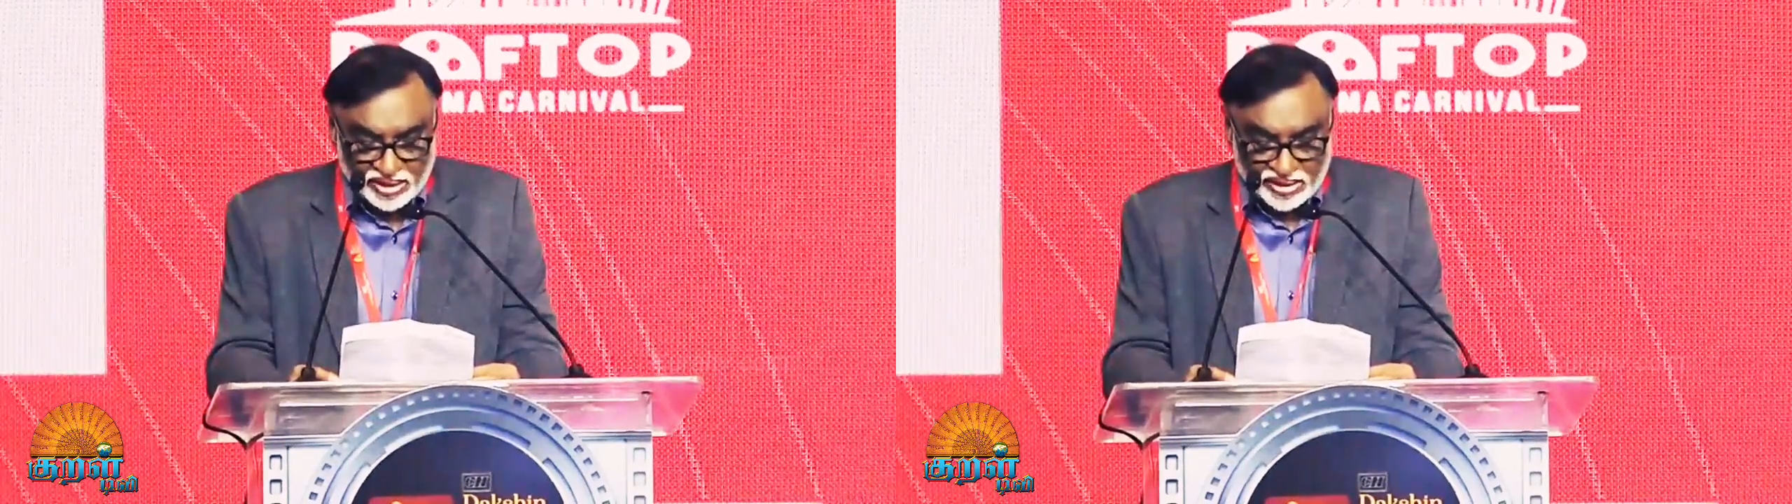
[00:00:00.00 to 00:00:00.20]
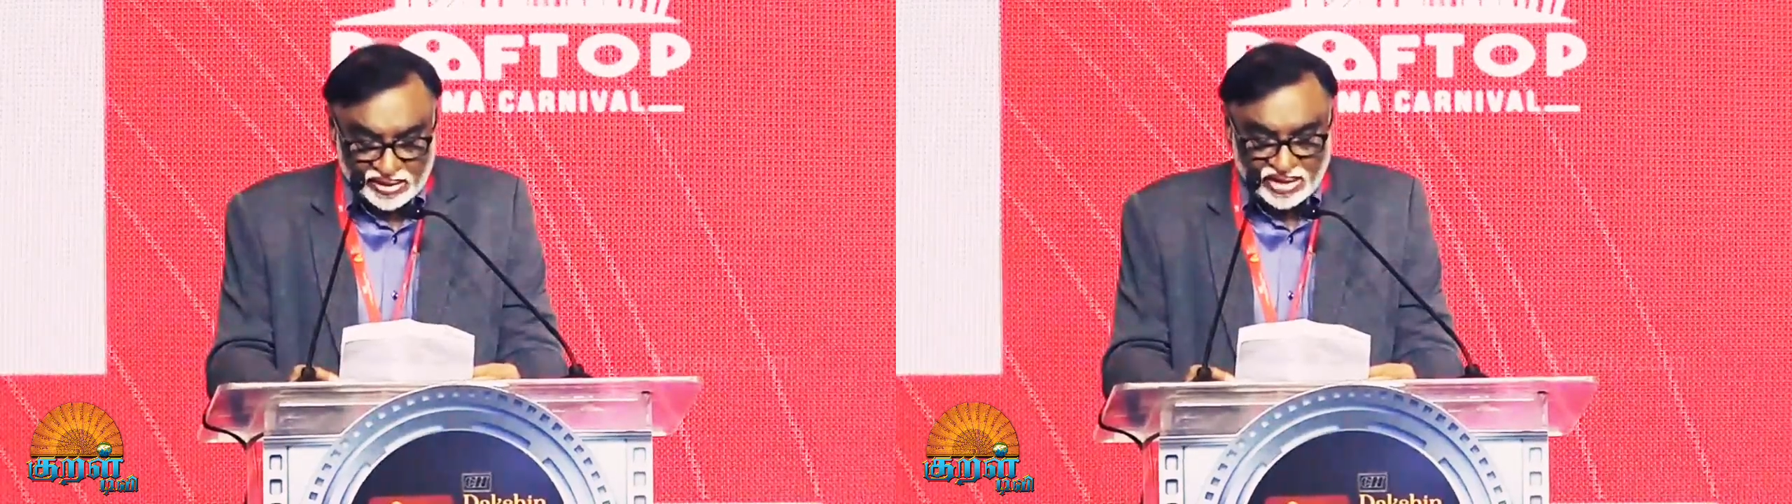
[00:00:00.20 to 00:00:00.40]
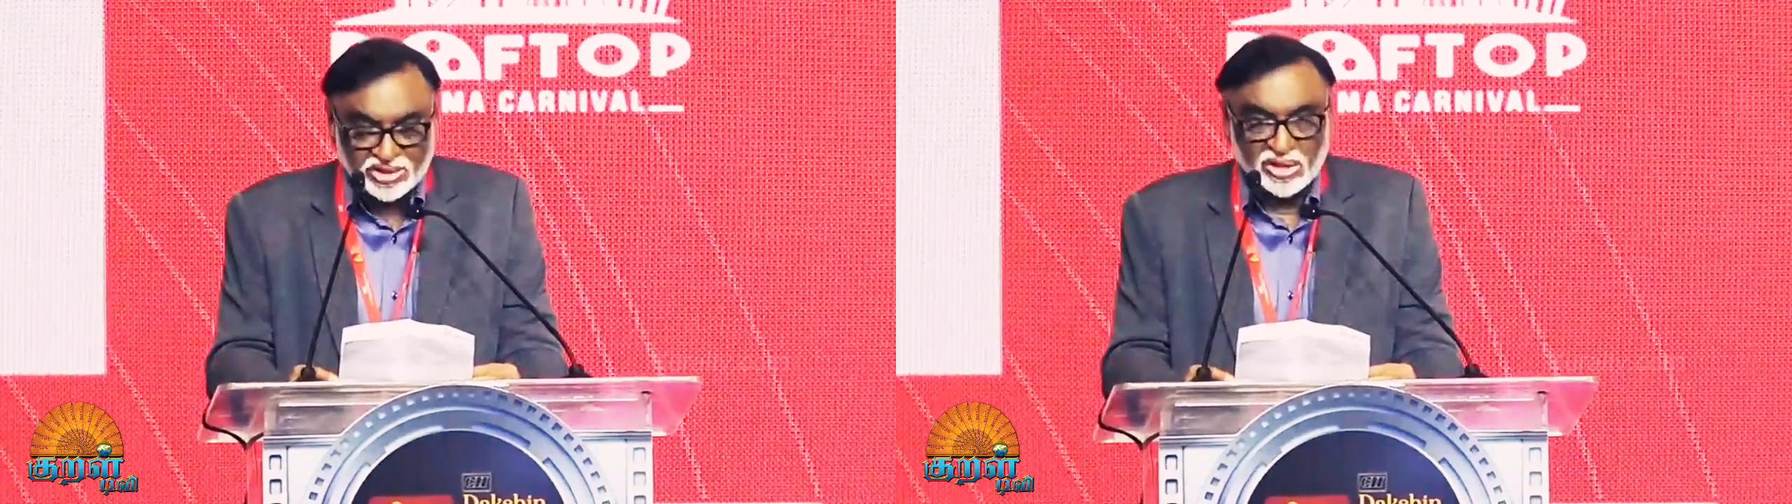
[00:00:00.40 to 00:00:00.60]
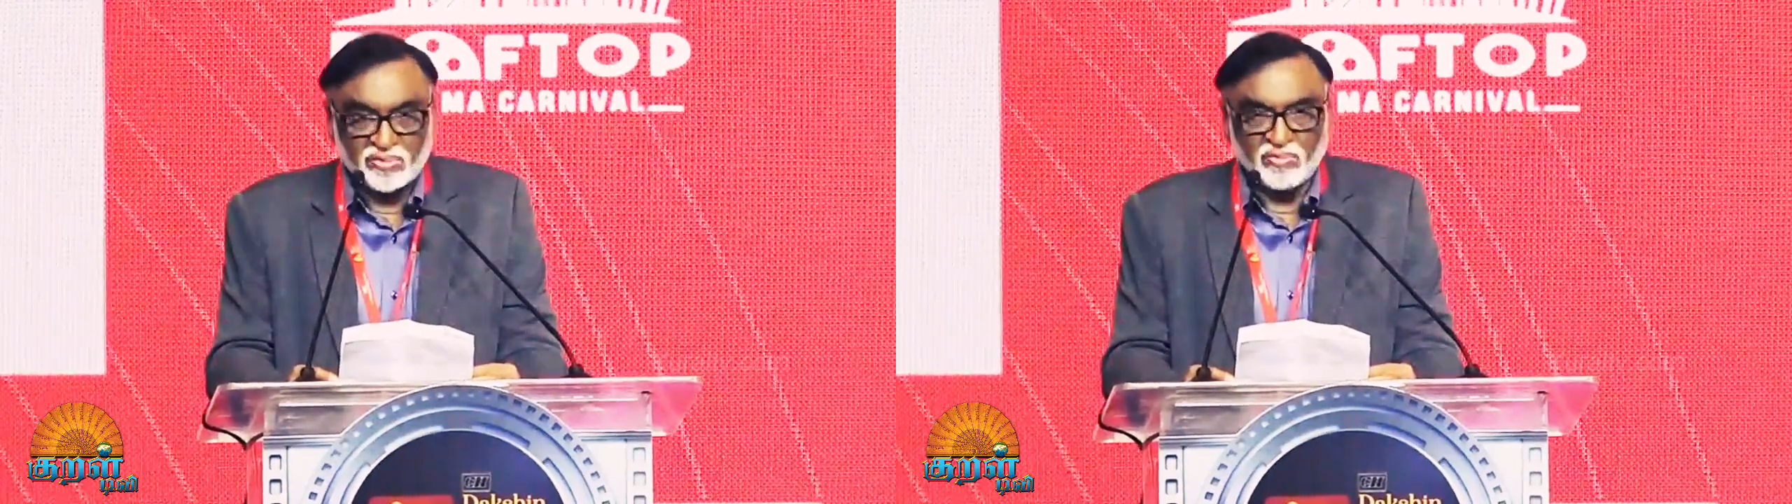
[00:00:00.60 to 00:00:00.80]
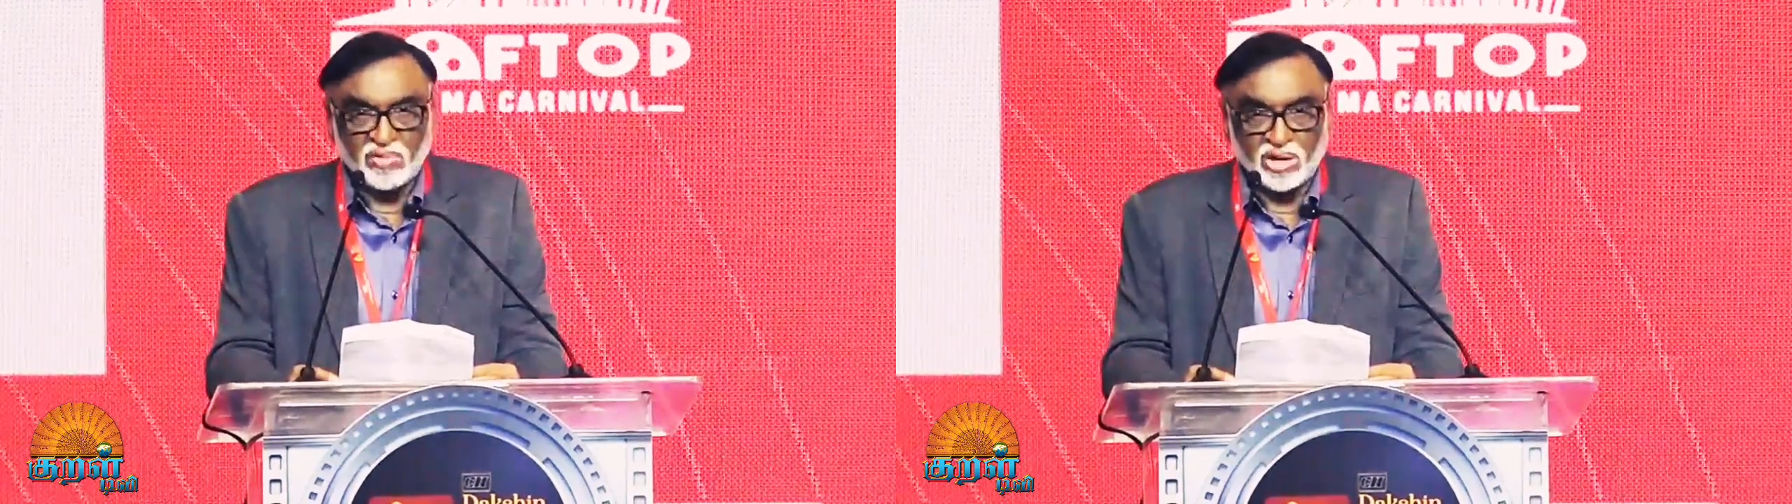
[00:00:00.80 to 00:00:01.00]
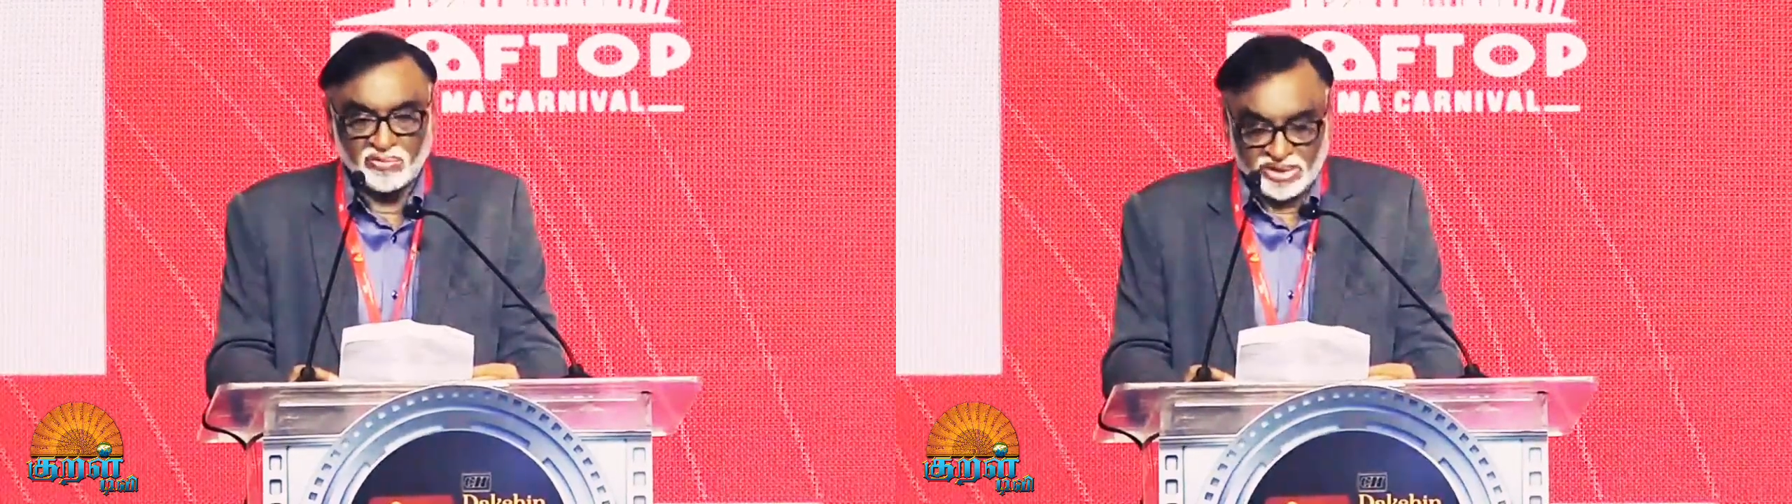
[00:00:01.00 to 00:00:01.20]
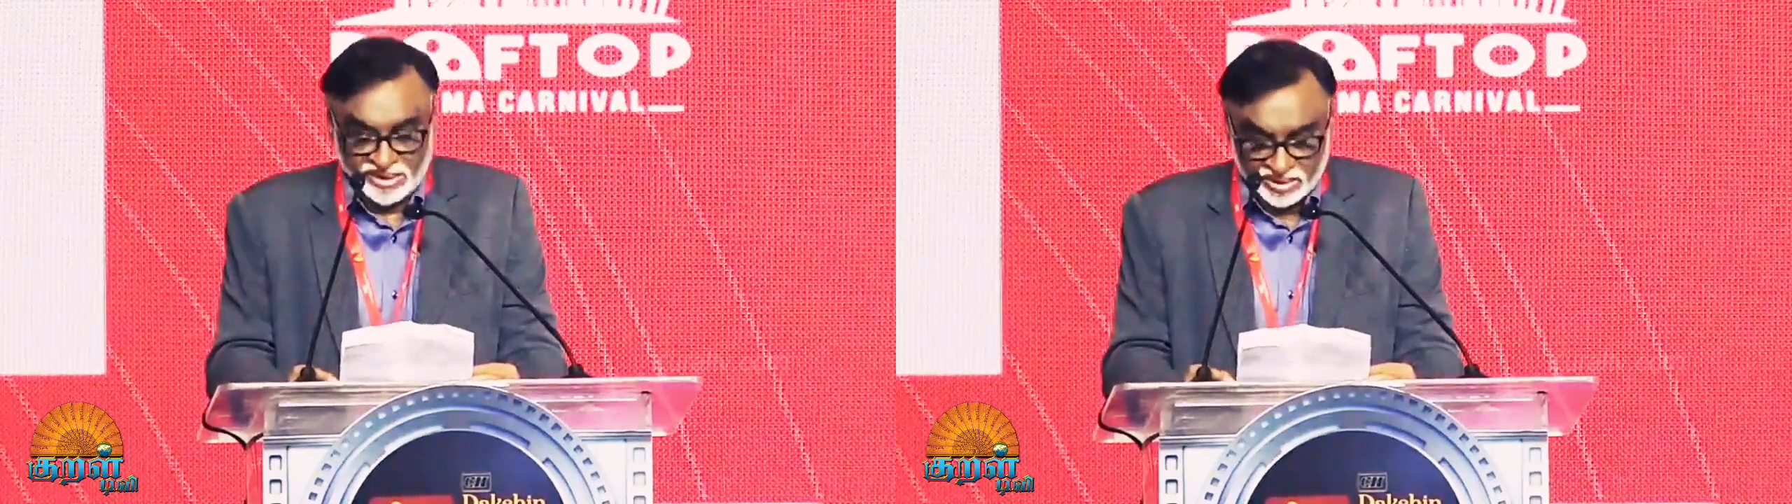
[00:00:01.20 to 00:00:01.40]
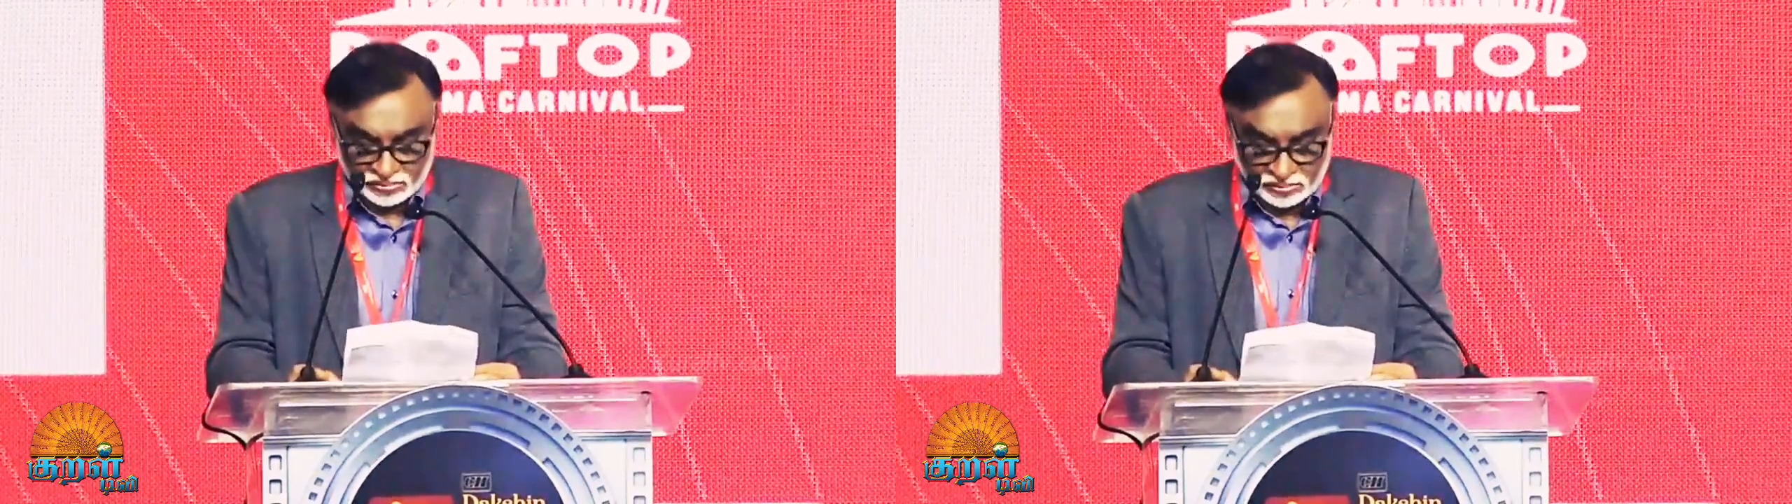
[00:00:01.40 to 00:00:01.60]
recognition worldwide.